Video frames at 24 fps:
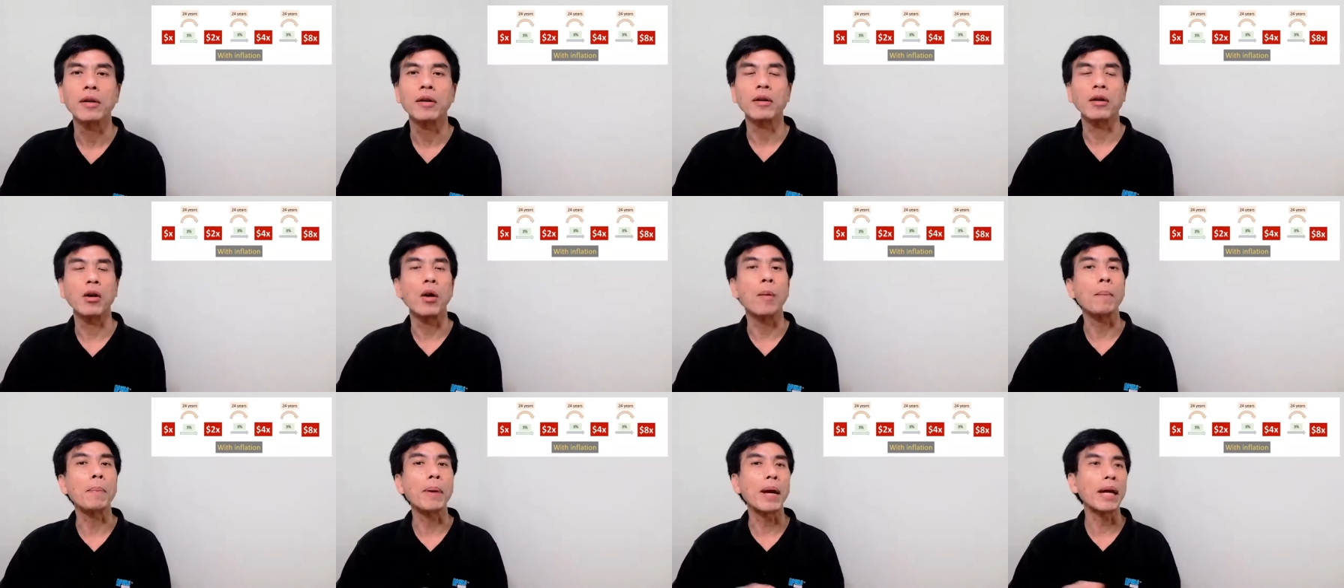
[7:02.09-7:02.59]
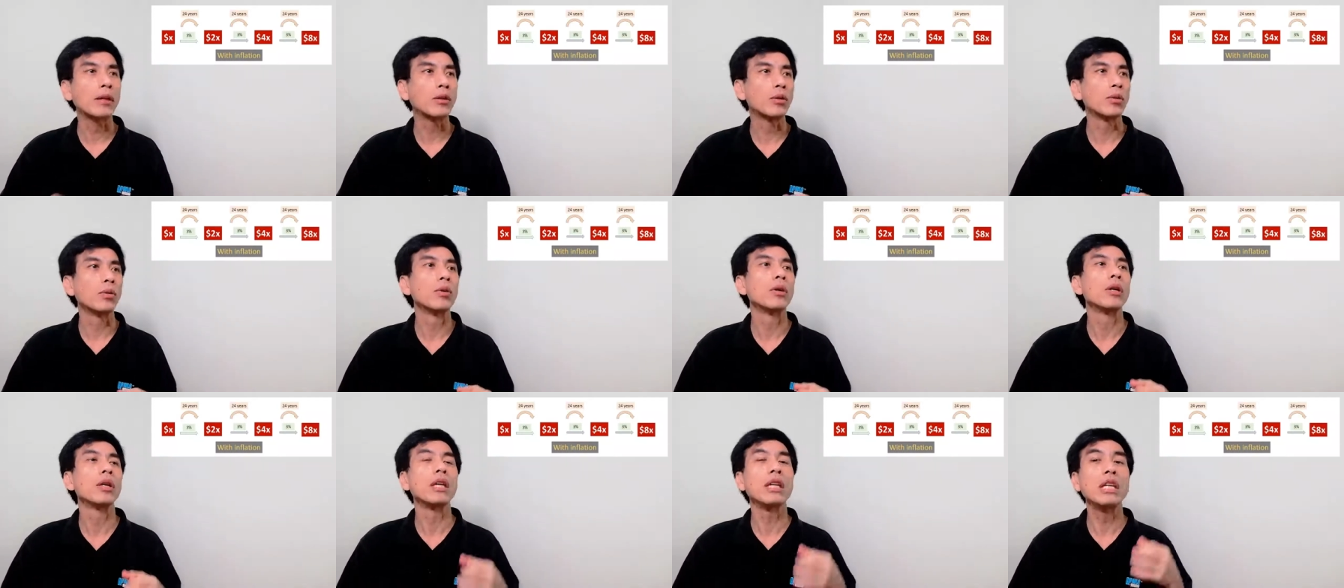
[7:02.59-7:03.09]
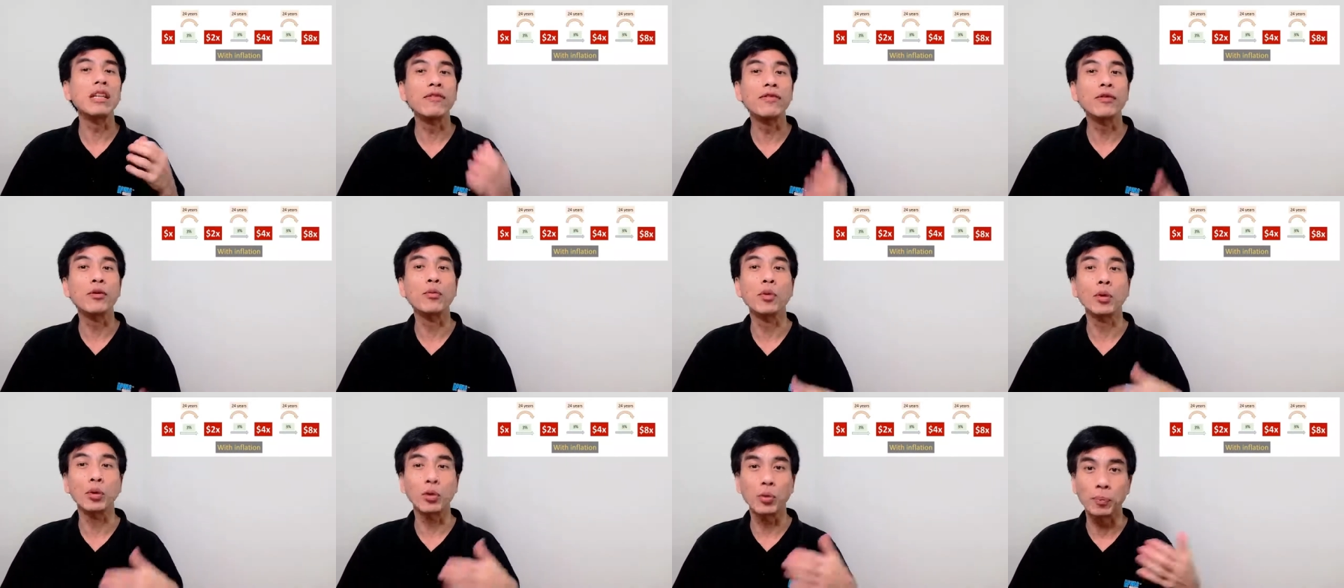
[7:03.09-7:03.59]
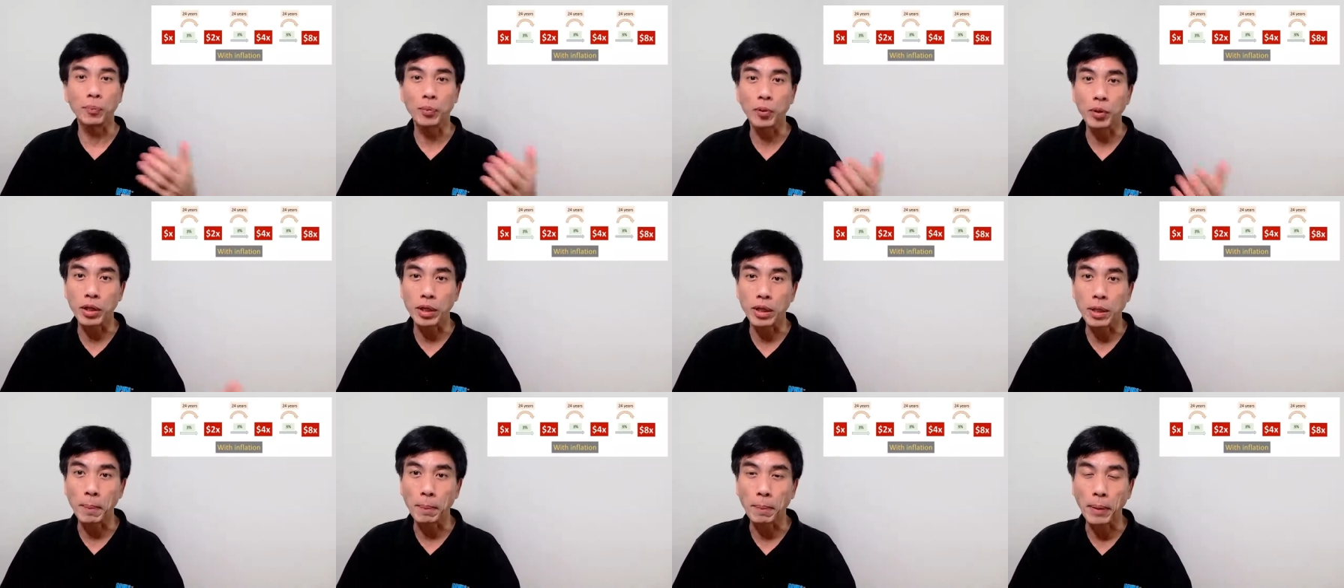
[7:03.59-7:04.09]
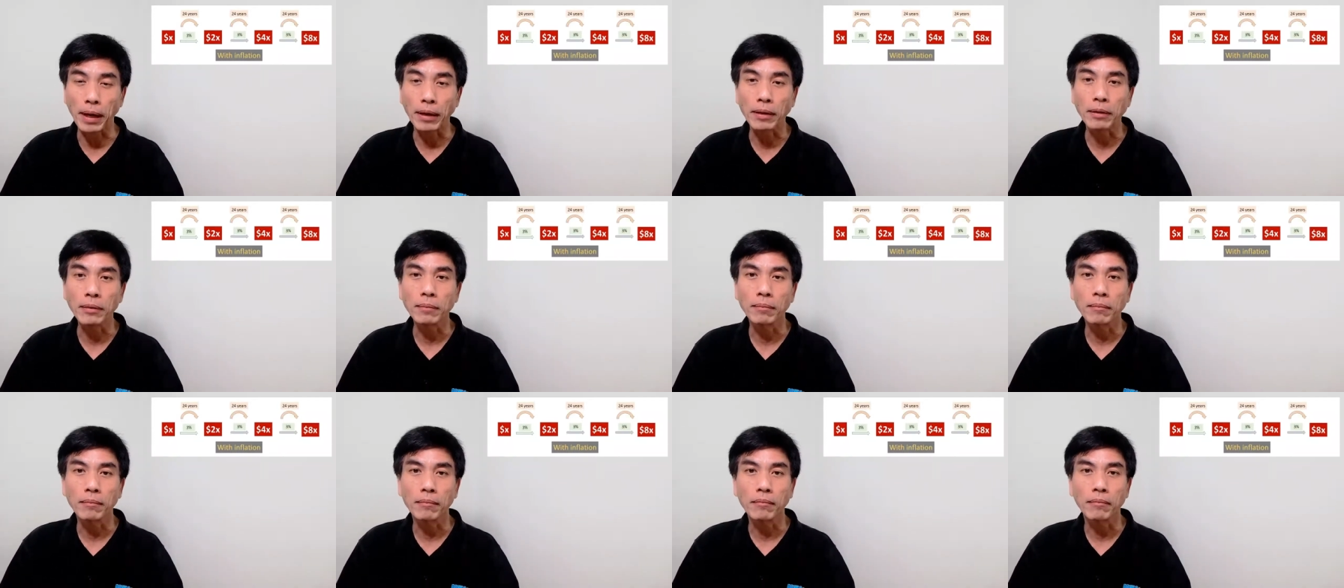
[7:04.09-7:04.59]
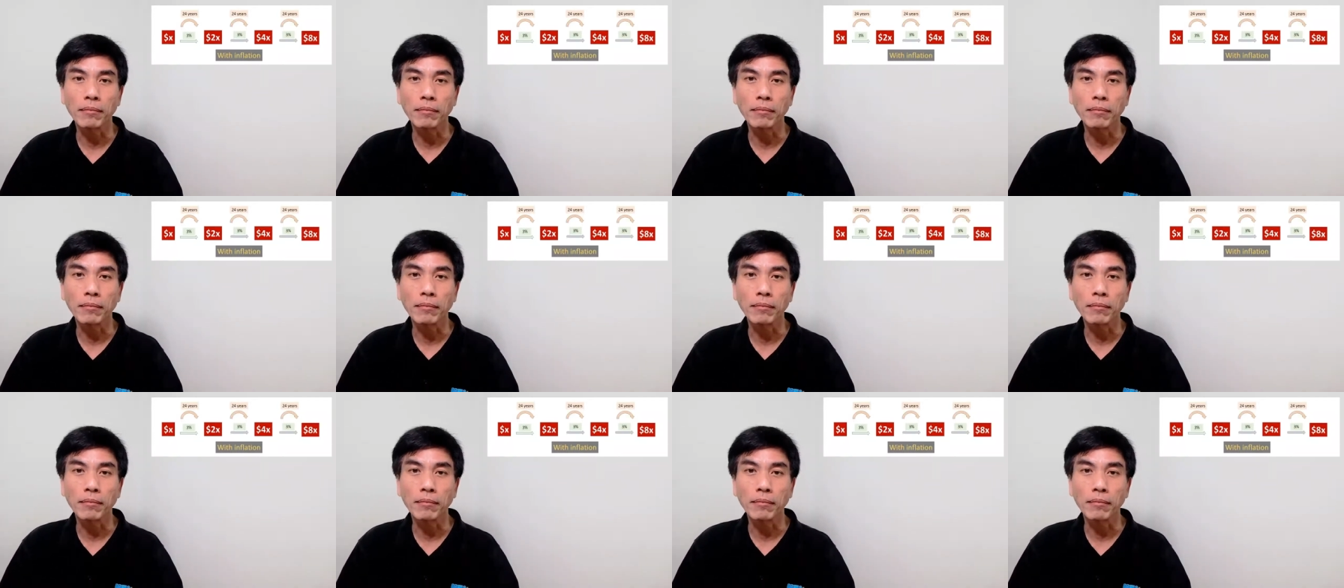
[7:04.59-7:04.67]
compared to if you were to put in a bank